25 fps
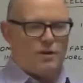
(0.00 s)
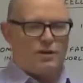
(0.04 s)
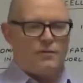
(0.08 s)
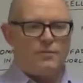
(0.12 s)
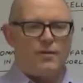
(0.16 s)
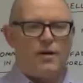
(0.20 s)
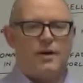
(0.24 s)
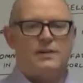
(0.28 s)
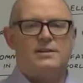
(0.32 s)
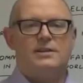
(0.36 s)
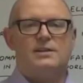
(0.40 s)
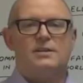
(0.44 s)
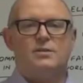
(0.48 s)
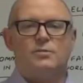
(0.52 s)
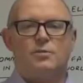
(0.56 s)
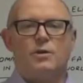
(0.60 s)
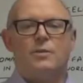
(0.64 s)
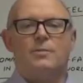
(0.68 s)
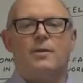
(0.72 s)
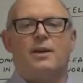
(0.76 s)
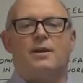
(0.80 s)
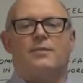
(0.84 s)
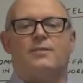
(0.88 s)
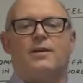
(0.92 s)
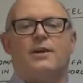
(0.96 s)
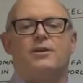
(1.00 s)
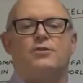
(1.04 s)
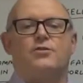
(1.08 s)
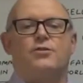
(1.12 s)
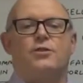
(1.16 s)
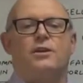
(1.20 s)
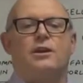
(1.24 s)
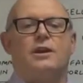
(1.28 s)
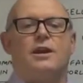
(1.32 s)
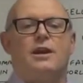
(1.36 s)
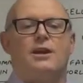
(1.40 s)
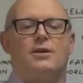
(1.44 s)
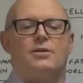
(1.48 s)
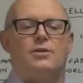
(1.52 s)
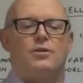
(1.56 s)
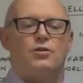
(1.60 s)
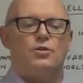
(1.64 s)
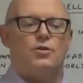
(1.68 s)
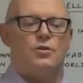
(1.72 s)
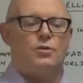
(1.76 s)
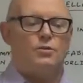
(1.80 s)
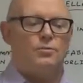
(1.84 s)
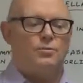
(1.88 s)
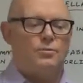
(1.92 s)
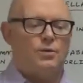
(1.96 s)
of the devices that we manufacture in a year
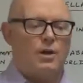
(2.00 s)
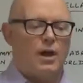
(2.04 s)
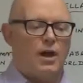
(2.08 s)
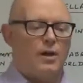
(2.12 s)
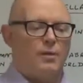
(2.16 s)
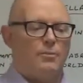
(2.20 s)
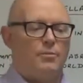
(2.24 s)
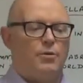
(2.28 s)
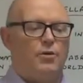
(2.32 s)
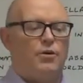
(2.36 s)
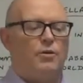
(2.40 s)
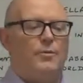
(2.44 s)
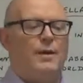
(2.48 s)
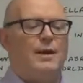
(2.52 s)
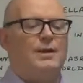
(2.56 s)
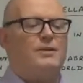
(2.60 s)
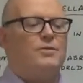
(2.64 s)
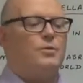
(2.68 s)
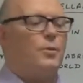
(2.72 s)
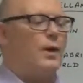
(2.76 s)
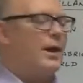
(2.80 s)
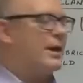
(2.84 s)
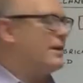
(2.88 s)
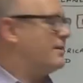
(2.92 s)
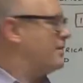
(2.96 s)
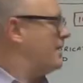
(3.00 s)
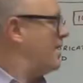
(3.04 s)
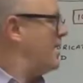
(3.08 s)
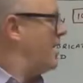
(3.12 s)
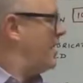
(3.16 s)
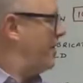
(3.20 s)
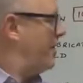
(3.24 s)
and put them end to end,